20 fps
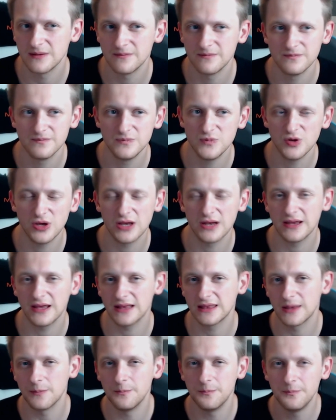you can get the
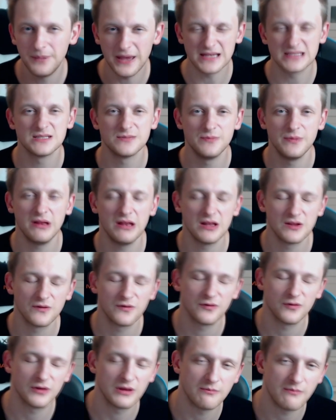best minions for
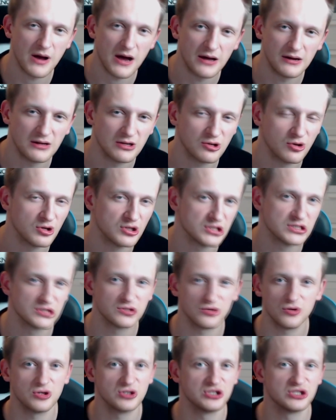the mana cost,
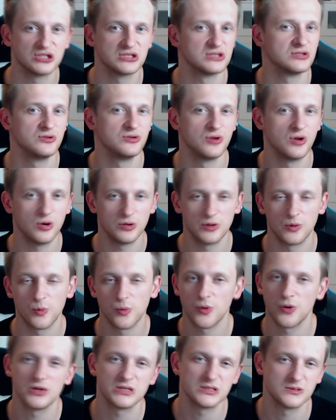or just, you know, the
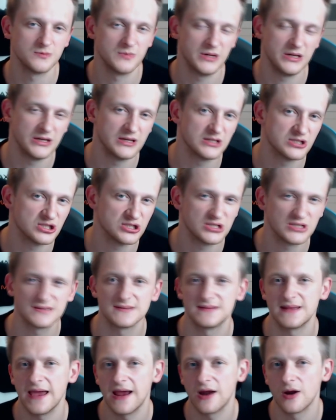worst minions. Just
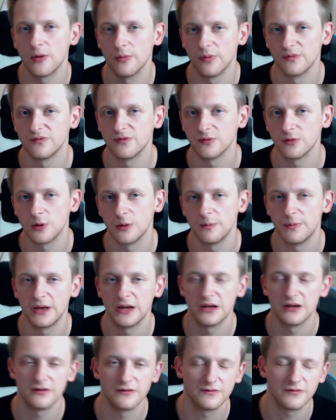terrible for
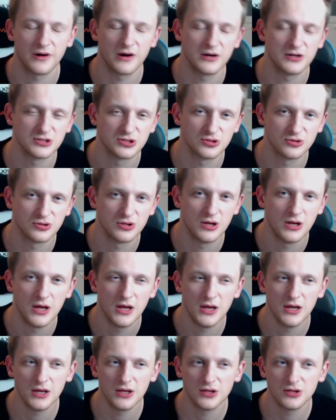competitive Hearthstone.
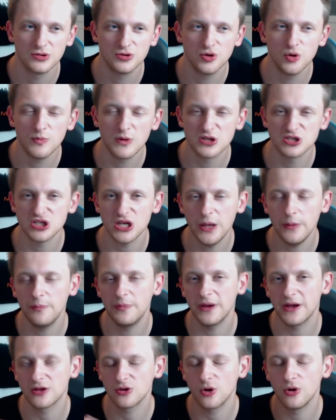Too much
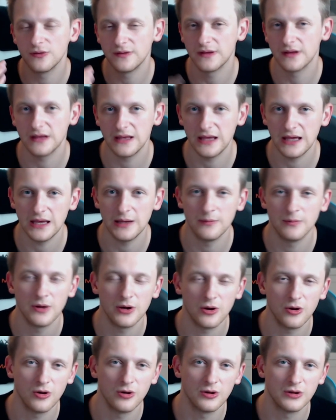impact on the game,
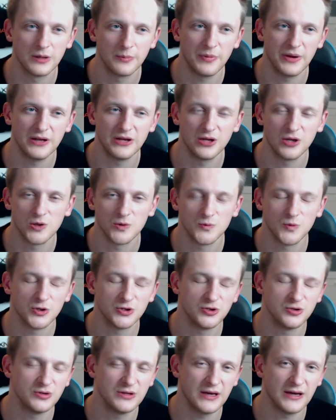or depending on what you
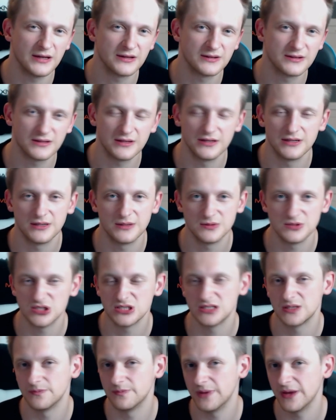get. Just a
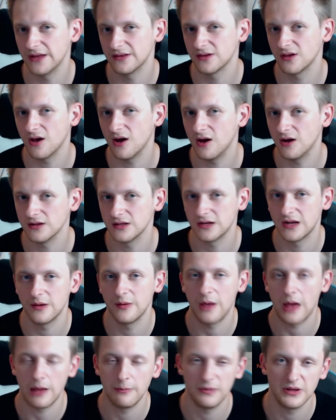bad card, and I'm
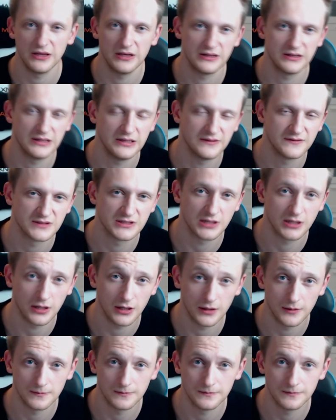happy it leaves the game.